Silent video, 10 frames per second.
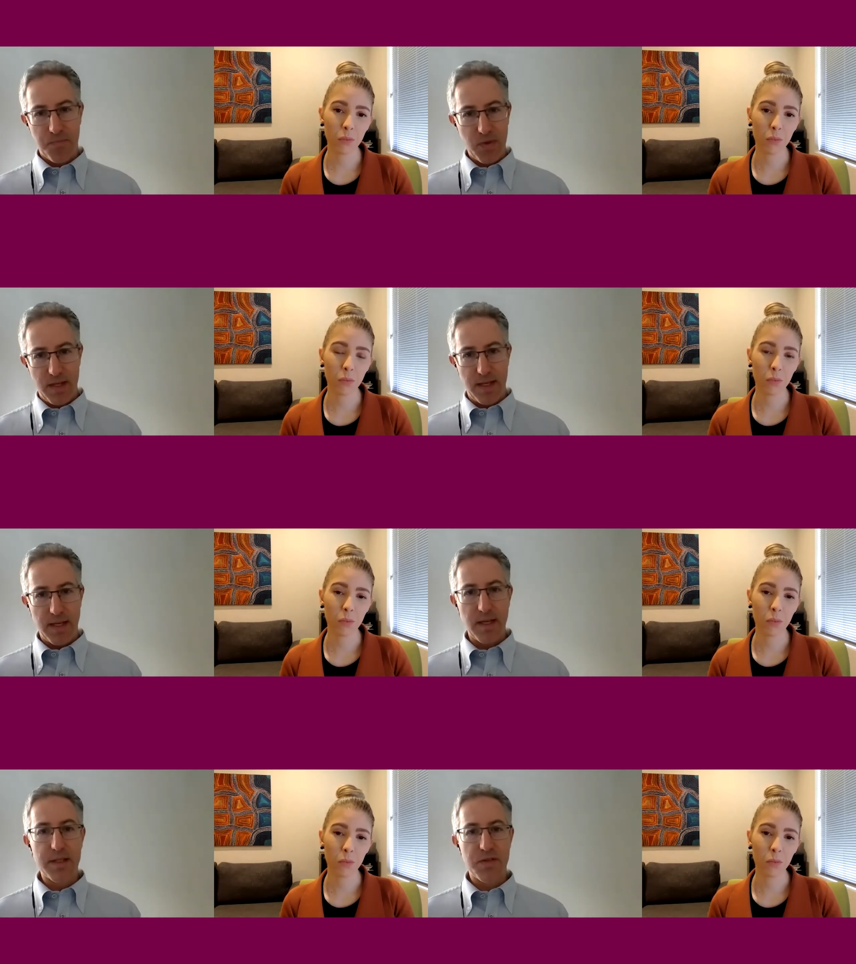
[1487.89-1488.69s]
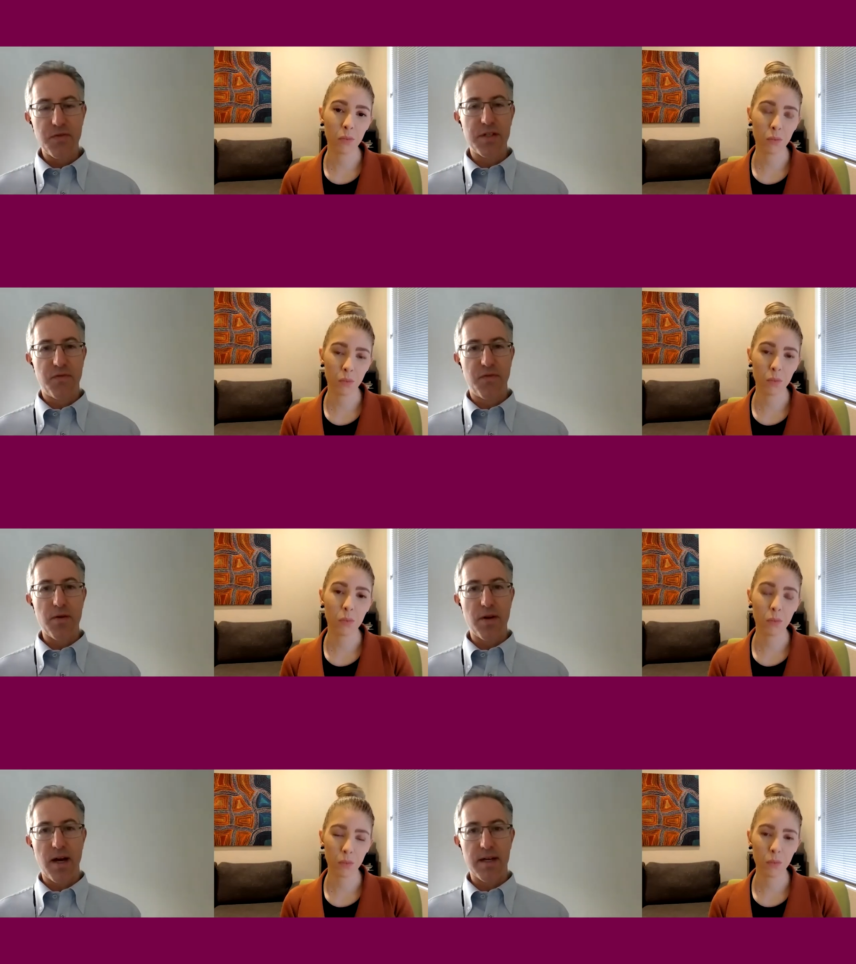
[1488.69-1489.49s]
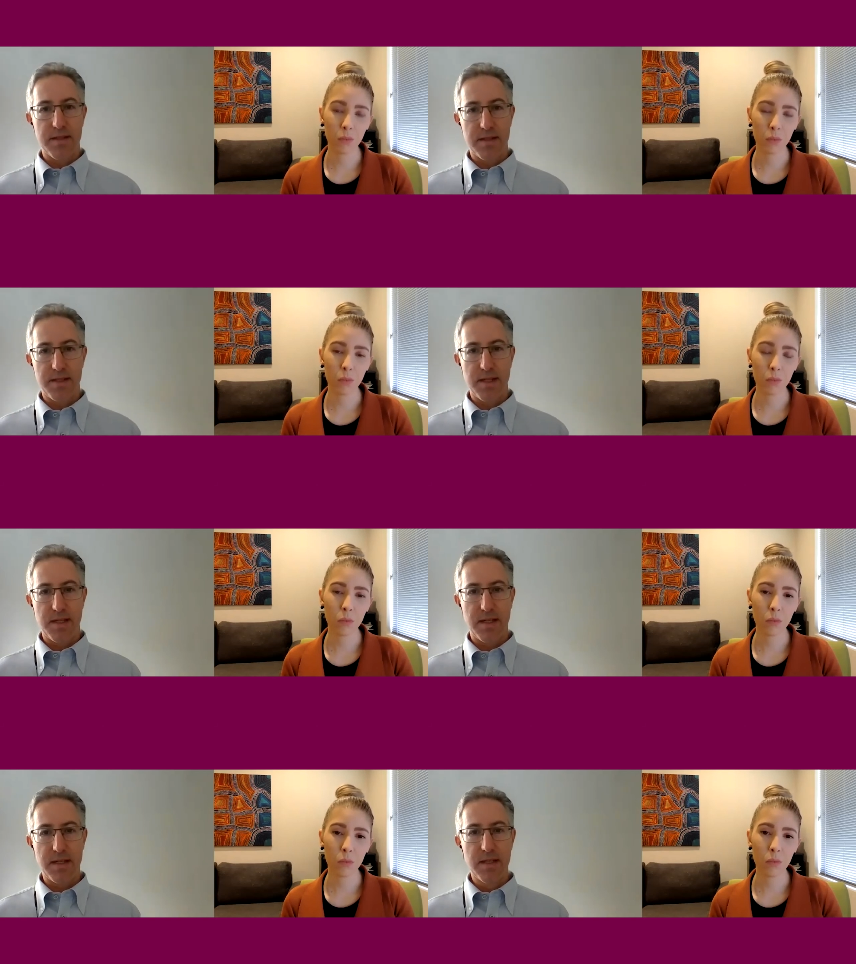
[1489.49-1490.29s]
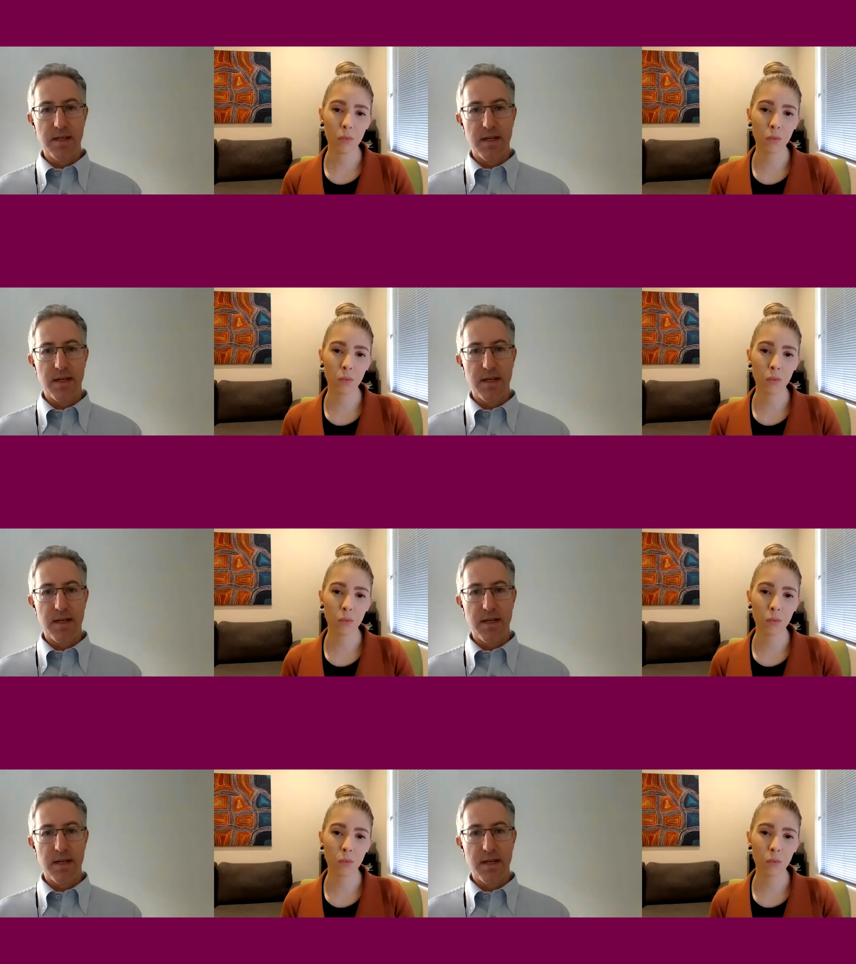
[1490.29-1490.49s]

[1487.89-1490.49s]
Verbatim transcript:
Speaker 1: It's, it's very hard to see.